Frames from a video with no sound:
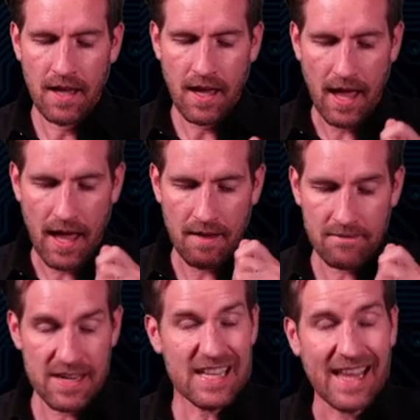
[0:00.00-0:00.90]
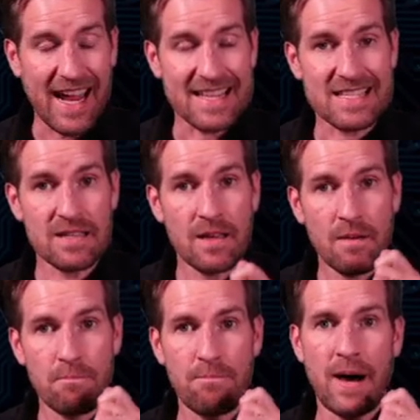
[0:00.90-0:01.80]
VLANs
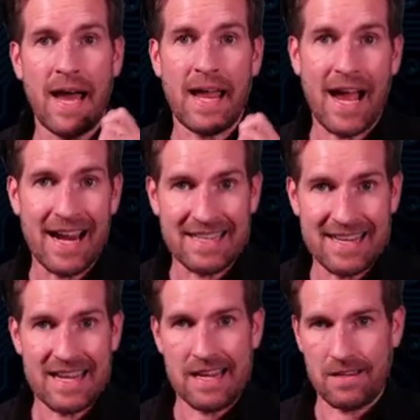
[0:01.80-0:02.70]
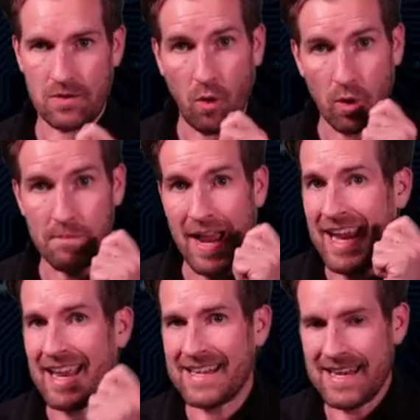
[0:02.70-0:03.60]
by IDs or
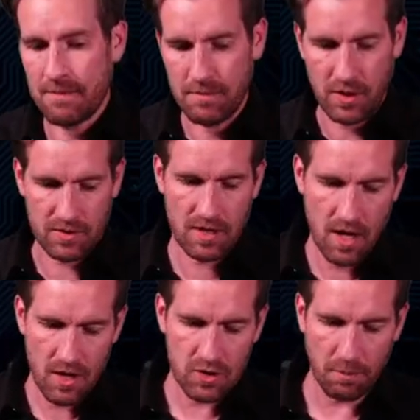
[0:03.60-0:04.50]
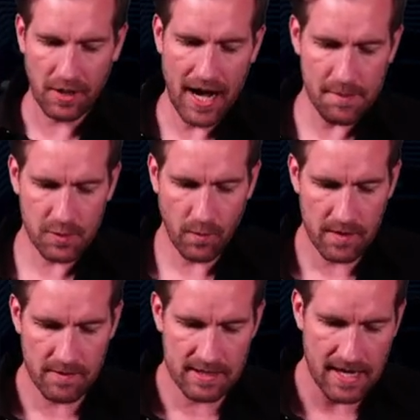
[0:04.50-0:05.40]
by numbers. So perhaps what
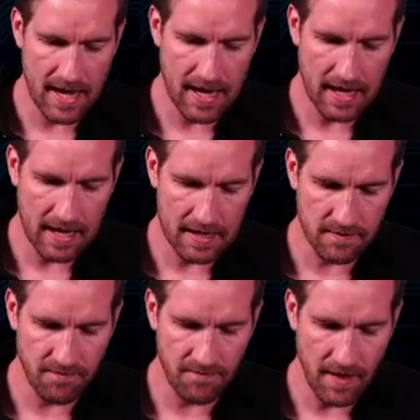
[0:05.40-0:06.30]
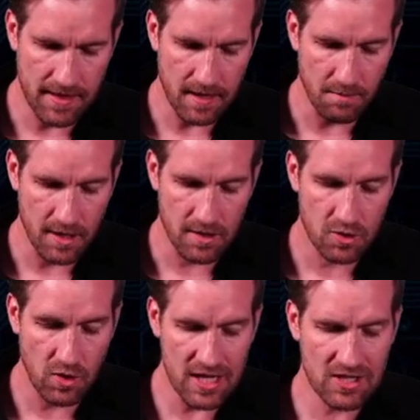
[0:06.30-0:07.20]
we say is the
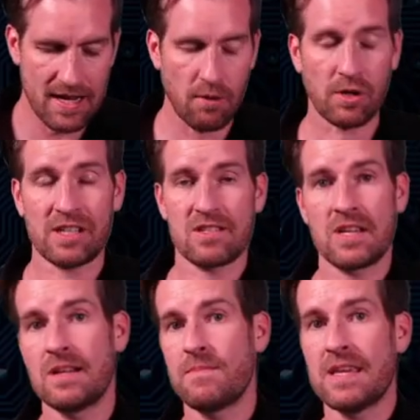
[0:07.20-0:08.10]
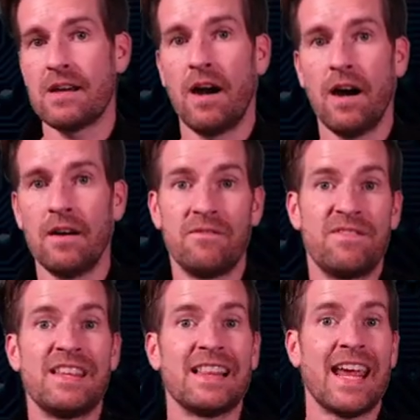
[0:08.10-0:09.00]
administration network is going to be our
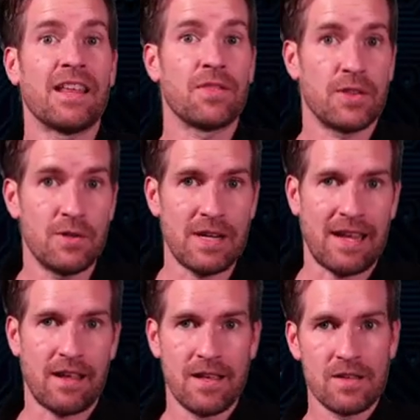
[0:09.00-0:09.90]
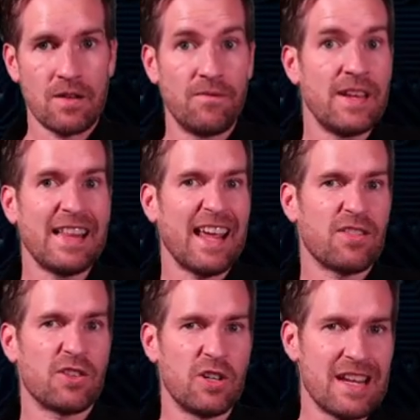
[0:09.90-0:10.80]
VLAN 30. So VLAN
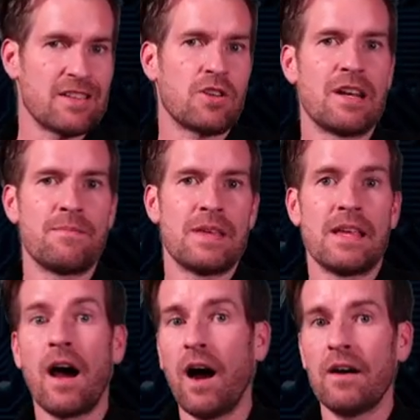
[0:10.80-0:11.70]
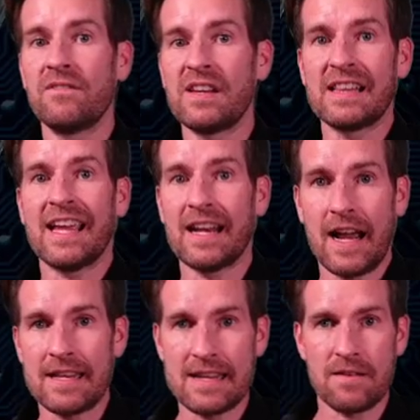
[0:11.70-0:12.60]
30 is going to be our VLAN
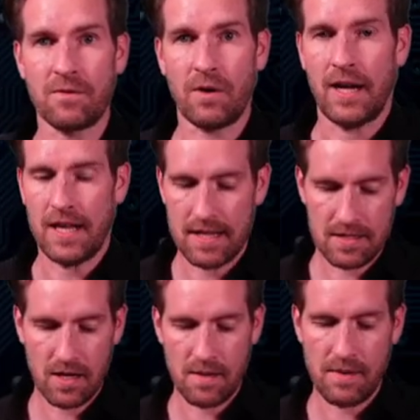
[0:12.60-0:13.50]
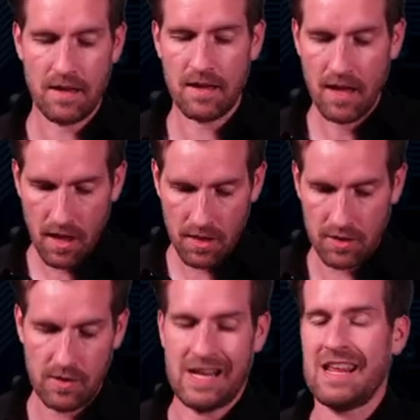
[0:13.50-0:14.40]
ID for it. It's going to be
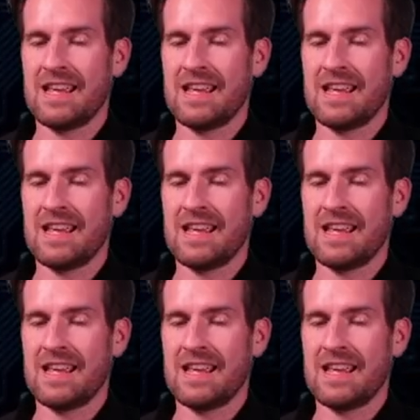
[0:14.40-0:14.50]
30.